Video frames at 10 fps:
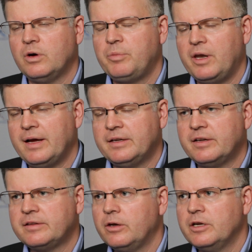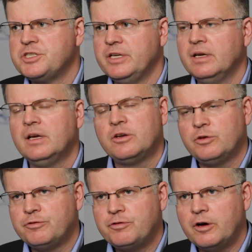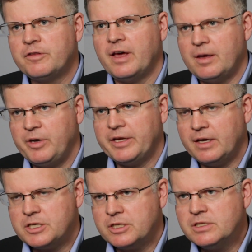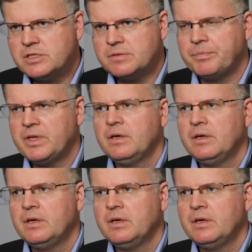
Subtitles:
apply the technology to further applications.